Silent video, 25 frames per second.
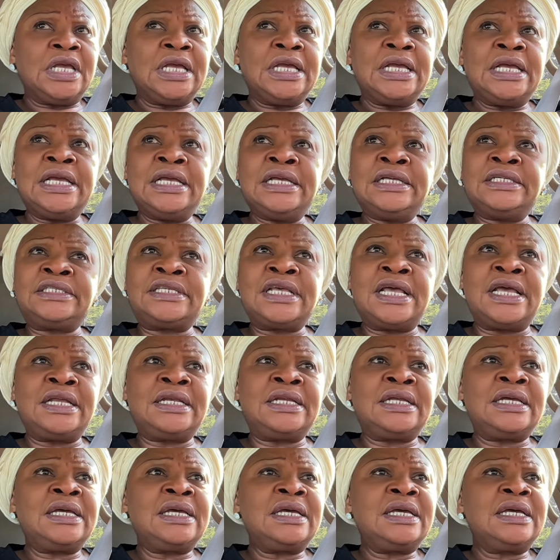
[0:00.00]
he
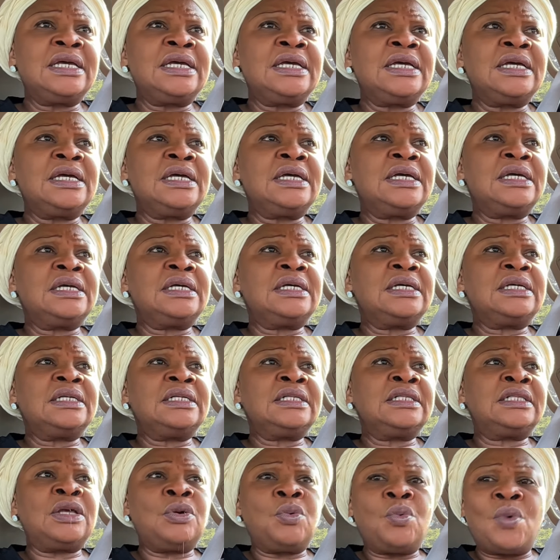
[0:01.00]
said
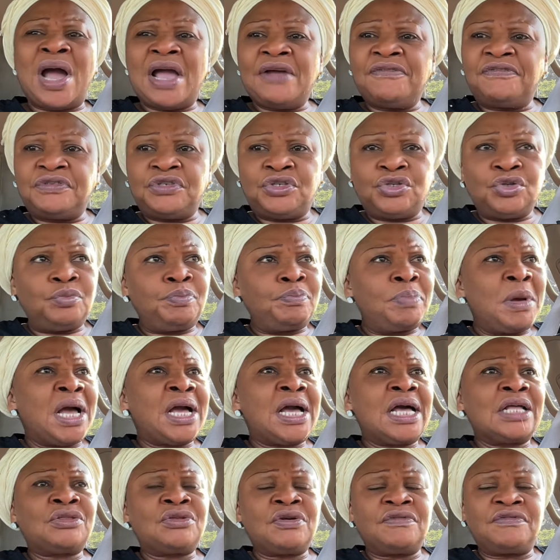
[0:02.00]
the wife should pack
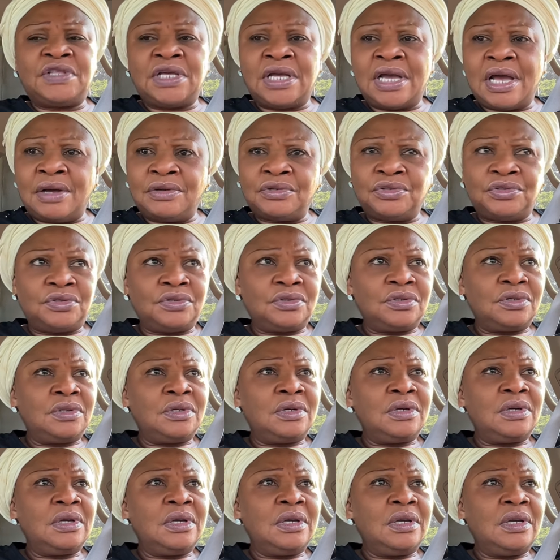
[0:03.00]
out of the house.
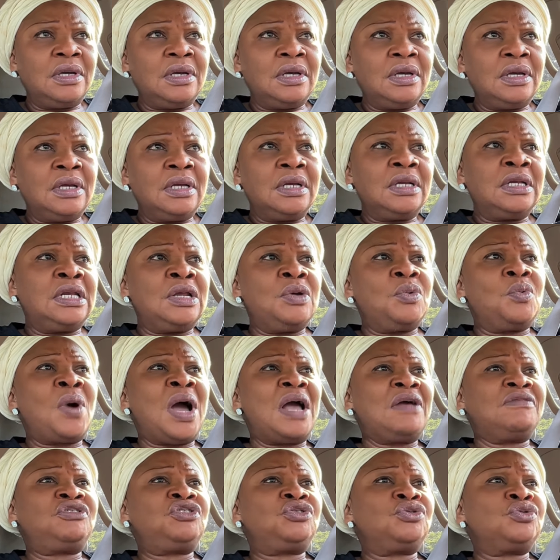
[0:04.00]
The
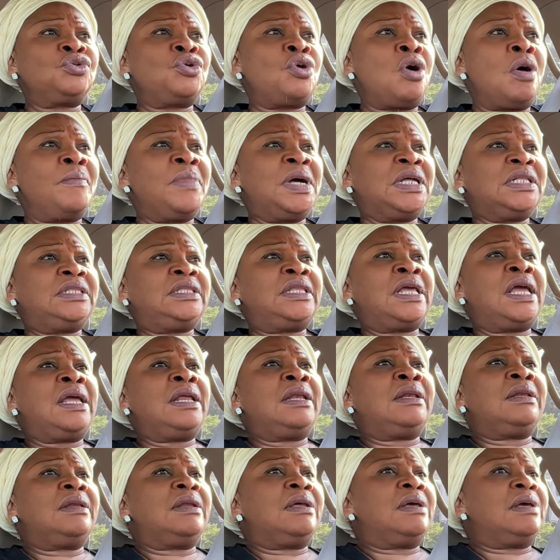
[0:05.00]
wife should come and tell